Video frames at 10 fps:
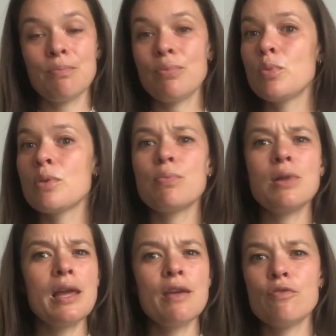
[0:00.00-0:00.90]
with
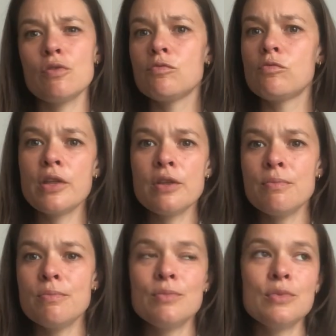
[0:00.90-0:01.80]
playful
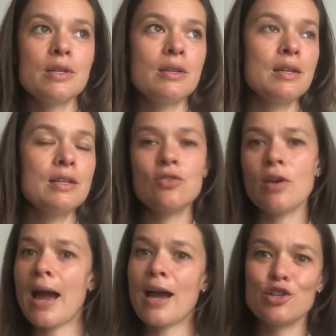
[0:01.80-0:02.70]
rhythms and
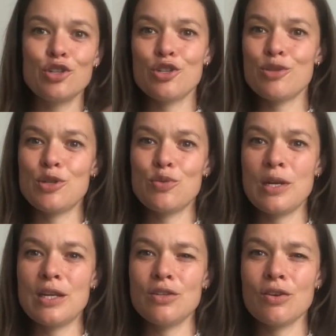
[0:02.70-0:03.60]
interactions
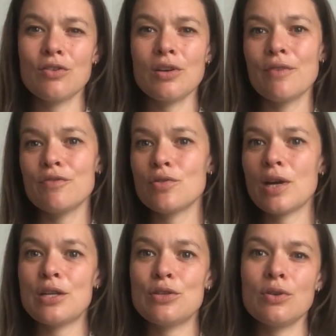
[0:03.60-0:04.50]
between each other, I've
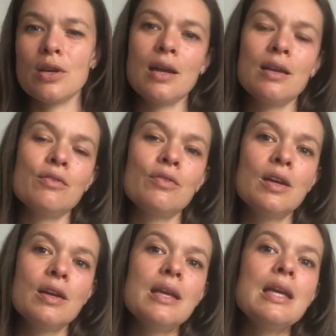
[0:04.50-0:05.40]
tried to kind of
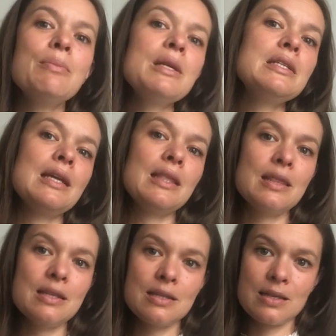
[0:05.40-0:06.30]
imitate
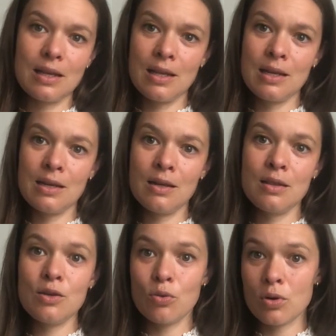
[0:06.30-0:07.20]
this in
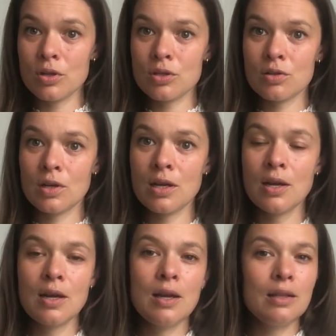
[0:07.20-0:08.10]
the orchestra,
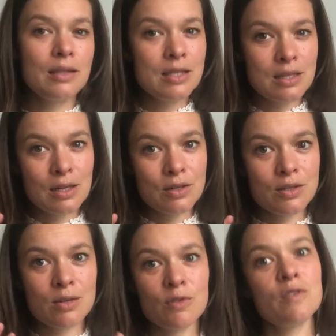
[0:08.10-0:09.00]
listening to
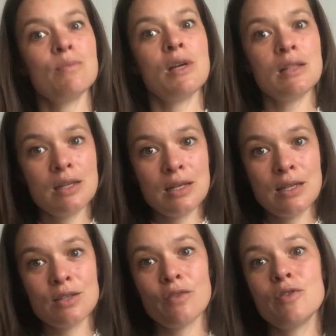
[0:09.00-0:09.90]
some of the
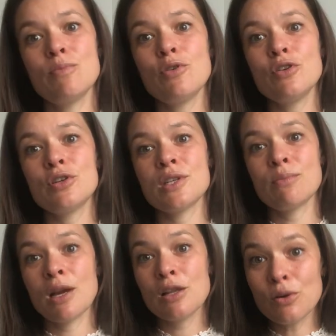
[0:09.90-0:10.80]
melodies of the birds in
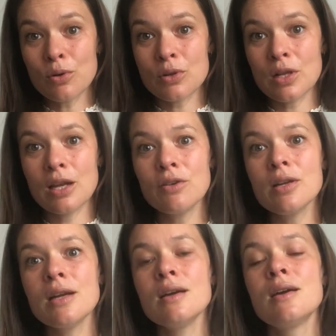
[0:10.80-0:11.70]
my local
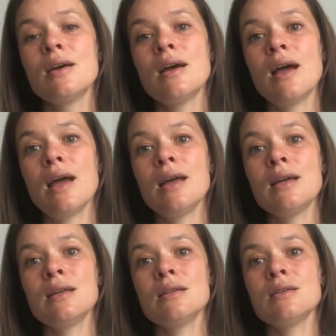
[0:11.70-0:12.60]
area
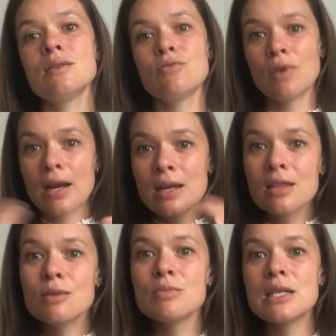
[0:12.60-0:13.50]
and writing
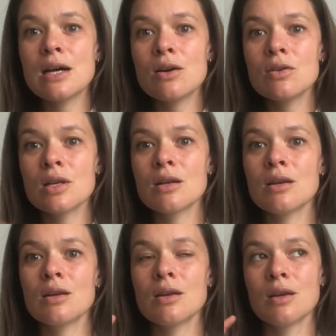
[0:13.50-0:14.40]
them down and